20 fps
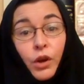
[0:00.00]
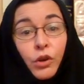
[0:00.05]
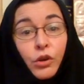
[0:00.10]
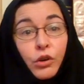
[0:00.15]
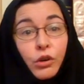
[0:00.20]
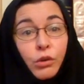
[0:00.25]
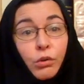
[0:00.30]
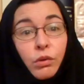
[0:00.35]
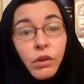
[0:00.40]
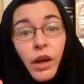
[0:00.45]

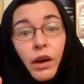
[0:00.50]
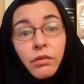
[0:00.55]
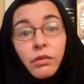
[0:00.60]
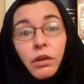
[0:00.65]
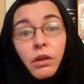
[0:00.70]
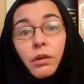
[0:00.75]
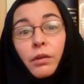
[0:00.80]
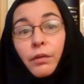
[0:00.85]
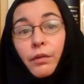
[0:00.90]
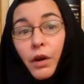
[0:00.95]
new
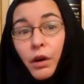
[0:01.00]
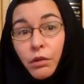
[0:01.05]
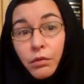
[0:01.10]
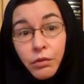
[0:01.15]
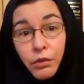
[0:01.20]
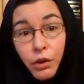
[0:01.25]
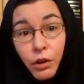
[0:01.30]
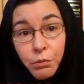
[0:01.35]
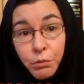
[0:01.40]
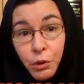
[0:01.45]
level
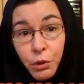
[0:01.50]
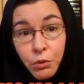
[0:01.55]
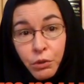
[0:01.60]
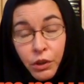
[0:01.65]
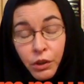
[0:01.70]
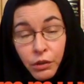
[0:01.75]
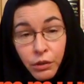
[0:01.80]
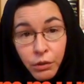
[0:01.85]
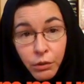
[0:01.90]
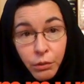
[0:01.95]
of
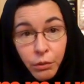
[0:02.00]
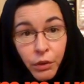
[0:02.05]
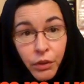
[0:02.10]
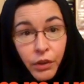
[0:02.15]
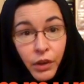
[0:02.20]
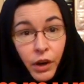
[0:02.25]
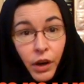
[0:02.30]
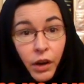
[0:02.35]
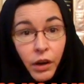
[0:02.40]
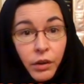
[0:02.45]
communion
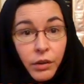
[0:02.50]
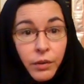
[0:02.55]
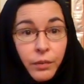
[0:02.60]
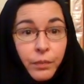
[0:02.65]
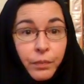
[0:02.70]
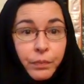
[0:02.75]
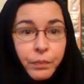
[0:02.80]
with God.